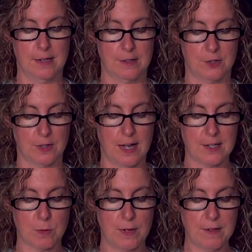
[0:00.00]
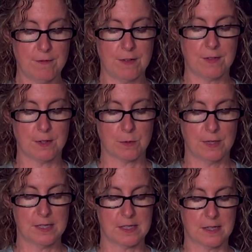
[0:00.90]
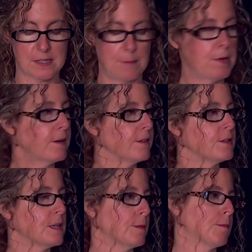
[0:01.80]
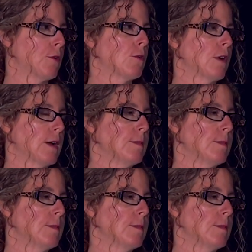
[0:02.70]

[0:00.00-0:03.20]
July 25th and 26th, I'm part of their summer program.